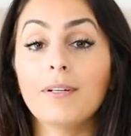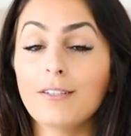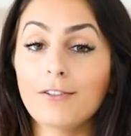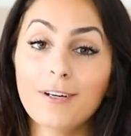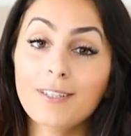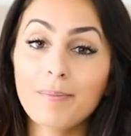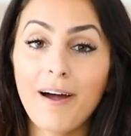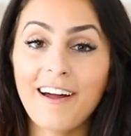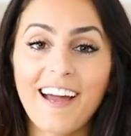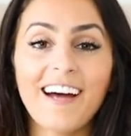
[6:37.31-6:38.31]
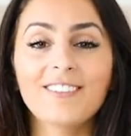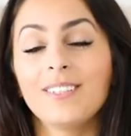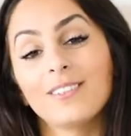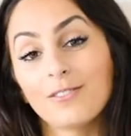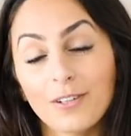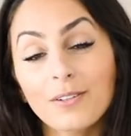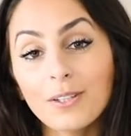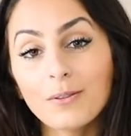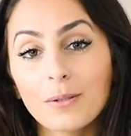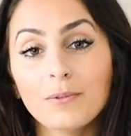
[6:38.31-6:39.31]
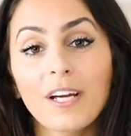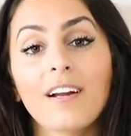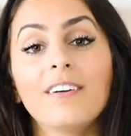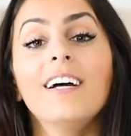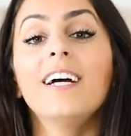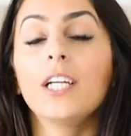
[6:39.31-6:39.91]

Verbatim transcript: You need to start the podcast, you need to start the YouTube channel,